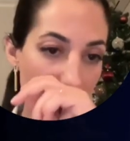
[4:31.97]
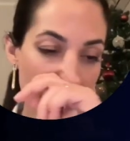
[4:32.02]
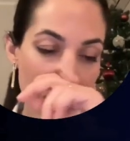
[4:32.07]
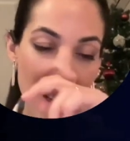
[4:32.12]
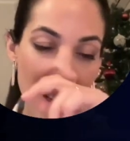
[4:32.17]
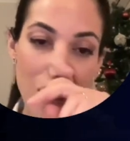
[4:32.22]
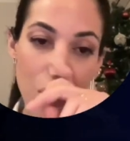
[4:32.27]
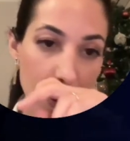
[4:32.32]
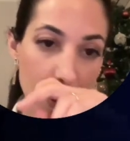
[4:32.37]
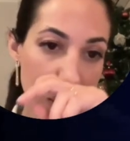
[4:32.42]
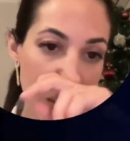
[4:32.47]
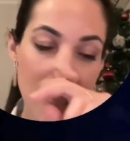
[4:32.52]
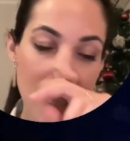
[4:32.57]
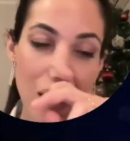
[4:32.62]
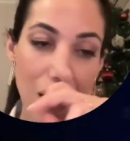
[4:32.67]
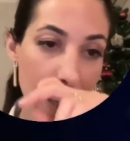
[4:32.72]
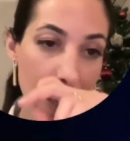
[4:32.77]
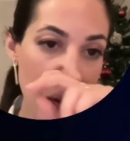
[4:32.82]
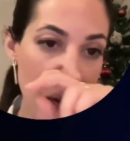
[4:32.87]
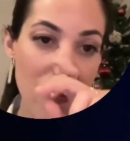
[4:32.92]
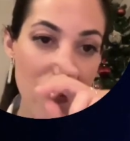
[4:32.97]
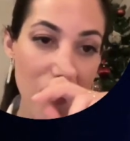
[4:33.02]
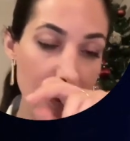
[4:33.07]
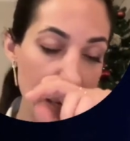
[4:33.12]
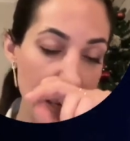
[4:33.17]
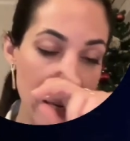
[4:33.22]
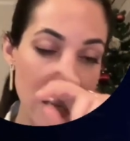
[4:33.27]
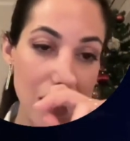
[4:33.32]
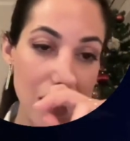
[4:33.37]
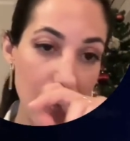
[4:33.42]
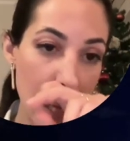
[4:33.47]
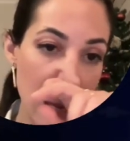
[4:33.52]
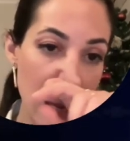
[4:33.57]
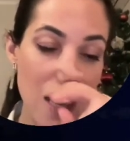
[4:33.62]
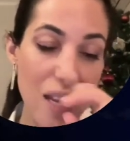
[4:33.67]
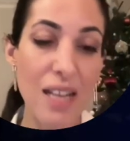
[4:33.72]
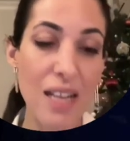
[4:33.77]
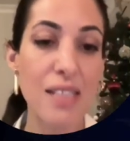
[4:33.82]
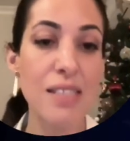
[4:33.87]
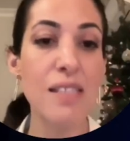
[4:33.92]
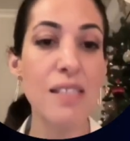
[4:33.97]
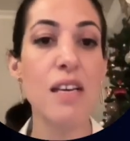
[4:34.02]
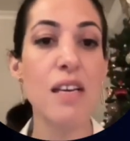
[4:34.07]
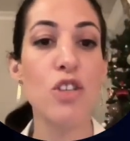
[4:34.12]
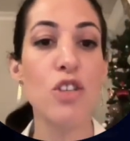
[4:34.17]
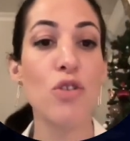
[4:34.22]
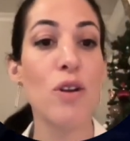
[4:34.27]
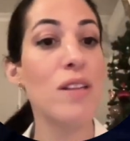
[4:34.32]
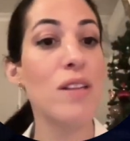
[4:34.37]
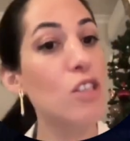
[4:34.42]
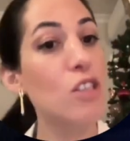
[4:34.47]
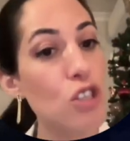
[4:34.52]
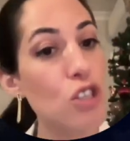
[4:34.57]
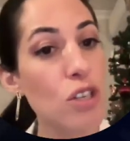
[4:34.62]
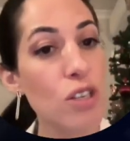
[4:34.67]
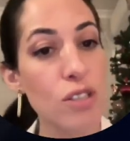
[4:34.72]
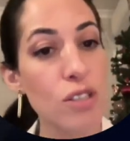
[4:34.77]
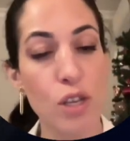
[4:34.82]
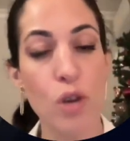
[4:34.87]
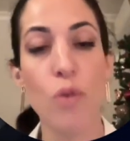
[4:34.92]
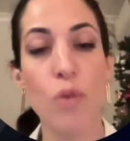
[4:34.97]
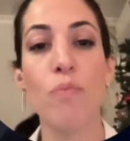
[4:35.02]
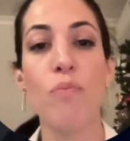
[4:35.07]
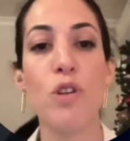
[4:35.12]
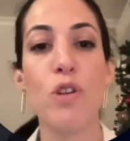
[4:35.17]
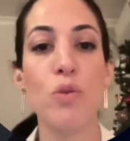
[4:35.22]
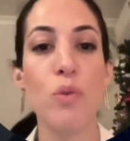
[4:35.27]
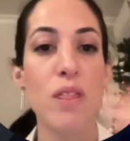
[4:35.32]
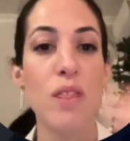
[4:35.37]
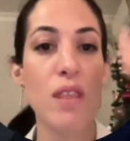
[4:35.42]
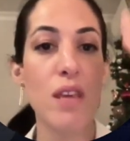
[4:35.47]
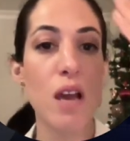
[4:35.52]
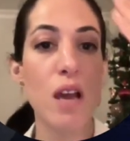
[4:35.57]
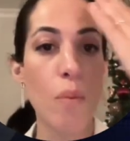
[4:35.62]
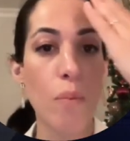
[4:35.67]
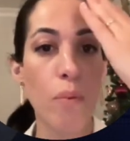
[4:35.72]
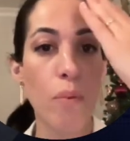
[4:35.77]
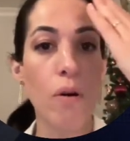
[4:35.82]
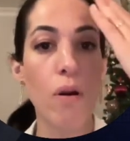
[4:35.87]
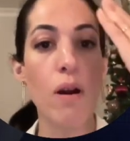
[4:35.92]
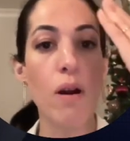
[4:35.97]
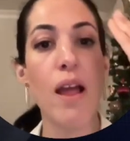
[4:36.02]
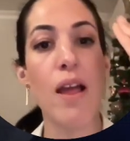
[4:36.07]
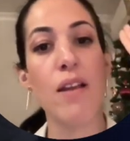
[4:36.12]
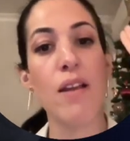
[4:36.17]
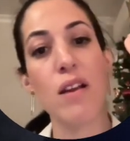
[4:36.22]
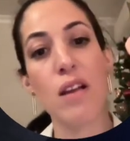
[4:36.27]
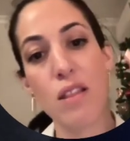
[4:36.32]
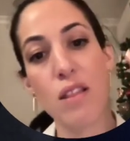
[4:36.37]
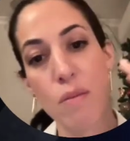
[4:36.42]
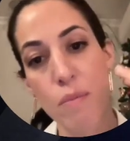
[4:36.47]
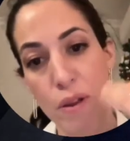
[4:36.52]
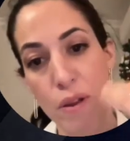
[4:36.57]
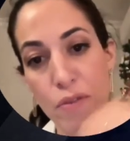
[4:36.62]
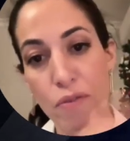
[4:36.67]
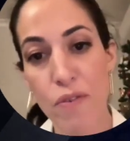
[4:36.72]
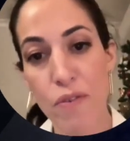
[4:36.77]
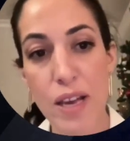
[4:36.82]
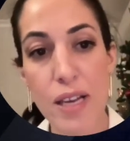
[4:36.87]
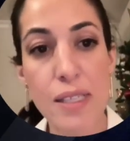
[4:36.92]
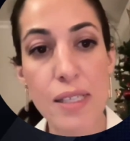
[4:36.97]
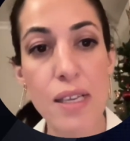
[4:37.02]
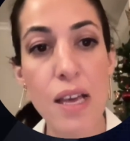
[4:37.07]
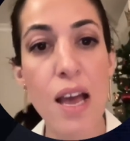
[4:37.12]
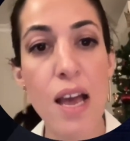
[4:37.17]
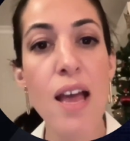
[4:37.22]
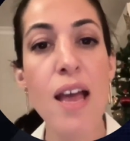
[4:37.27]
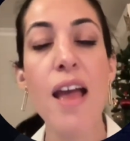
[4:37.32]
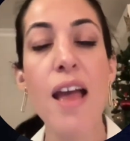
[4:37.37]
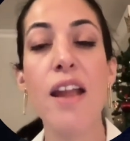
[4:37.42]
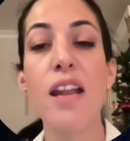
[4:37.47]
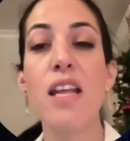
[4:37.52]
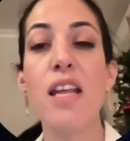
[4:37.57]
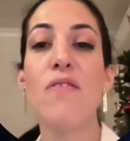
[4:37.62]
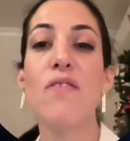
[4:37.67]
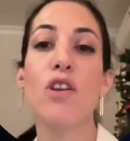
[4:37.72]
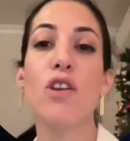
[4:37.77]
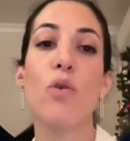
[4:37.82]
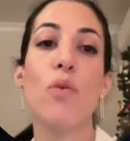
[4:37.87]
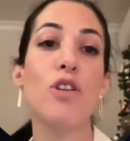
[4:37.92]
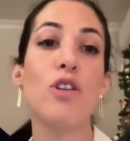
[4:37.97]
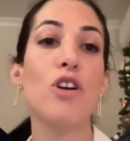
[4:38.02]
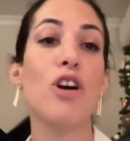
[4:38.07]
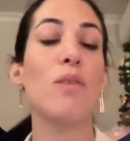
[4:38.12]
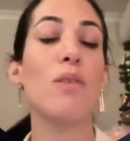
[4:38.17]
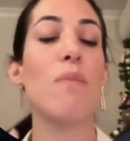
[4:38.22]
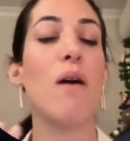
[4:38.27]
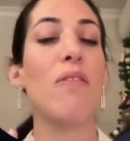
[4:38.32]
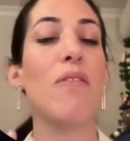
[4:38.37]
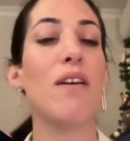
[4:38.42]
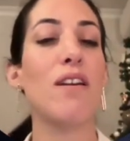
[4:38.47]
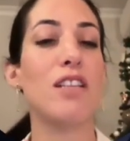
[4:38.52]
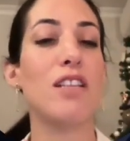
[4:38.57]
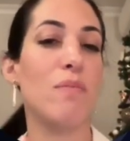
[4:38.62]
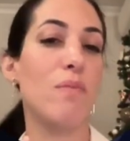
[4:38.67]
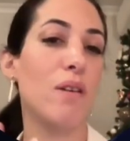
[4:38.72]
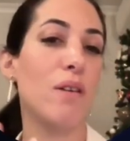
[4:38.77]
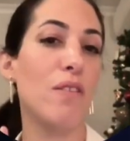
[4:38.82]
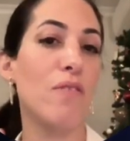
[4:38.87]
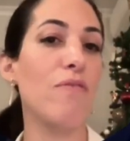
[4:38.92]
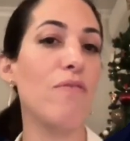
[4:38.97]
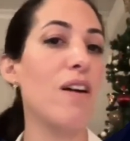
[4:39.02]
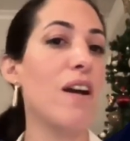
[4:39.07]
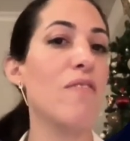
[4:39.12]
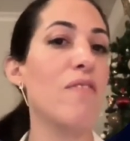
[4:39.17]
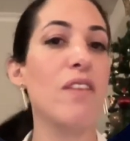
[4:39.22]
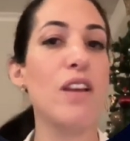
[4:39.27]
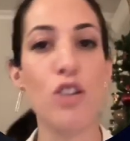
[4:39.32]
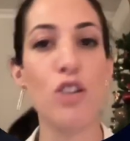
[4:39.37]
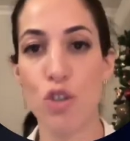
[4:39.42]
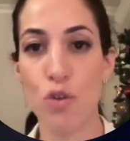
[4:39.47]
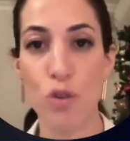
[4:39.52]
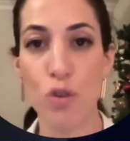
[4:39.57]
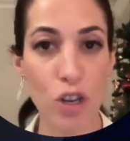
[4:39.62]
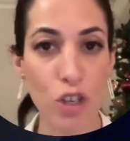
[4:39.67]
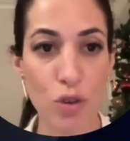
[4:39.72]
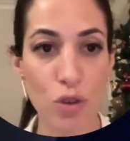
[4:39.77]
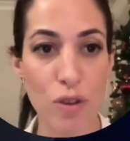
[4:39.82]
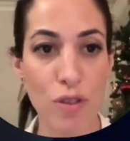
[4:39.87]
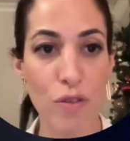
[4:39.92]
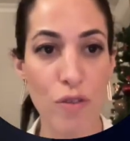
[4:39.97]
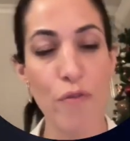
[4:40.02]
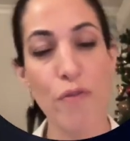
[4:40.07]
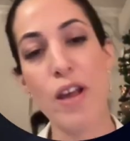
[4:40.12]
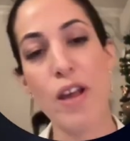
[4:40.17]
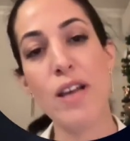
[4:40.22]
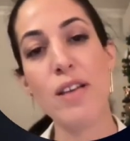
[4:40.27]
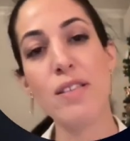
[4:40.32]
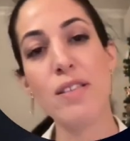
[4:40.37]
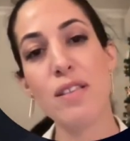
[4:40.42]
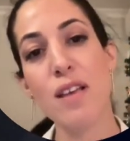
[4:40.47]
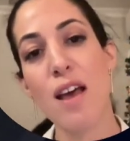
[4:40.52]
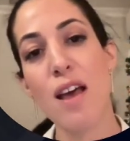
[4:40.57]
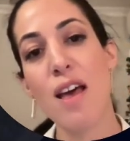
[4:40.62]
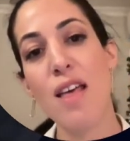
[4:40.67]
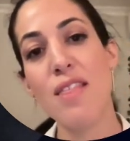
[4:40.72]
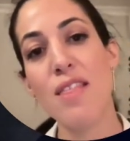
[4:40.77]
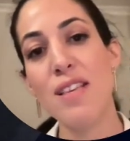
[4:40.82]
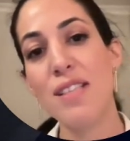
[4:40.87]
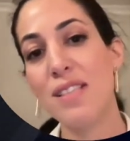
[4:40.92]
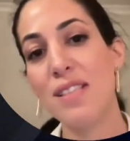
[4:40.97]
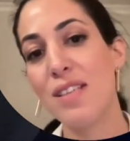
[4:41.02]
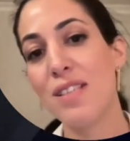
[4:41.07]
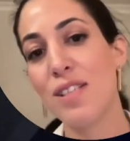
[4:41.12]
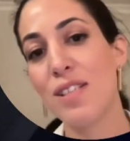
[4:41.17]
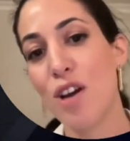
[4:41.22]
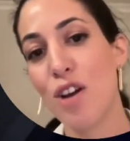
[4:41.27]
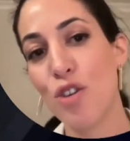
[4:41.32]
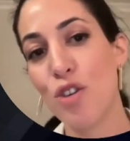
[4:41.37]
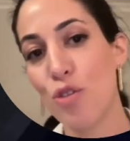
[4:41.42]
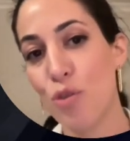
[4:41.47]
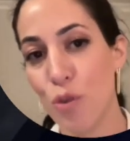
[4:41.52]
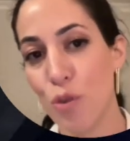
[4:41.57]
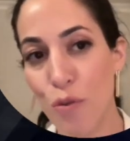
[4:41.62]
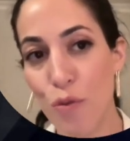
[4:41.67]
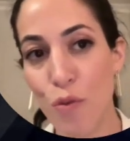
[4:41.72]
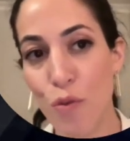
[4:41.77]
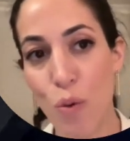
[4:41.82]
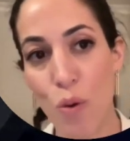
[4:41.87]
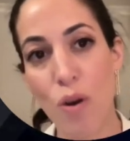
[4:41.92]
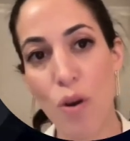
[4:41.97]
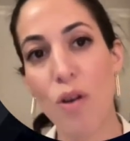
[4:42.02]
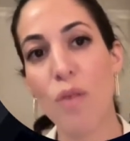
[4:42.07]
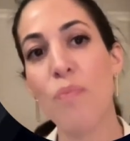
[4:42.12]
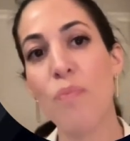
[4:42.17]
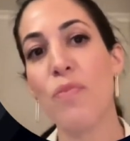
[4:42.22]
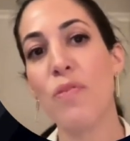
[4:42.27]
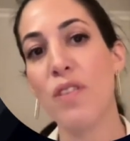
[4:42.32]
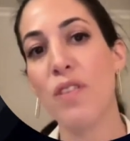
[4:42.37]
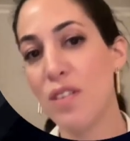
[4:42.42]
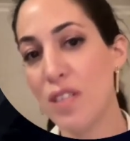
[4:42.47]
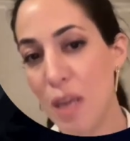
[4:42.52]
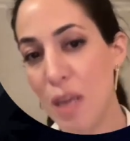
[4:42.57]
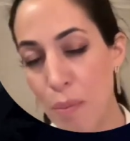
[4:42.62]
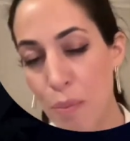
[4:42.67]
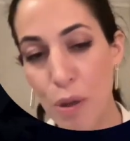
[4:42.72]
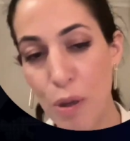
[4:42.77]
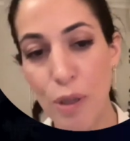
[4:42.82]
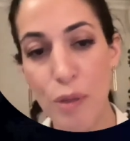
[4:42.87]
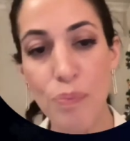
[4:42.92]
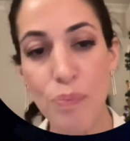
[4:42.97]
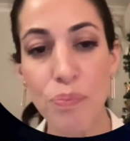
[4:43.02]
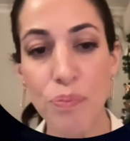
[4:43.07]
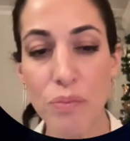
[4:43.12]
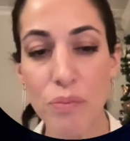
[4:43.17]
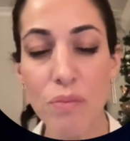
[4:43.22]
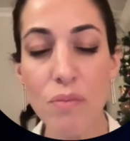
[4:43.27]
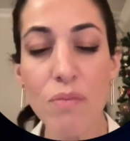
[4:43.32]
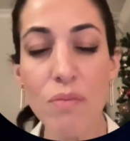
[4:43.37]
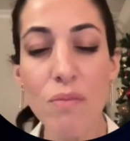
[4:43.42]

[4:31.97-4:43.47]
But interestingly enough, like I said, it's a transitional zone between the upper and the mid face. And even though we talk about that typical 5-layer structure in the face, this is not true for the temple.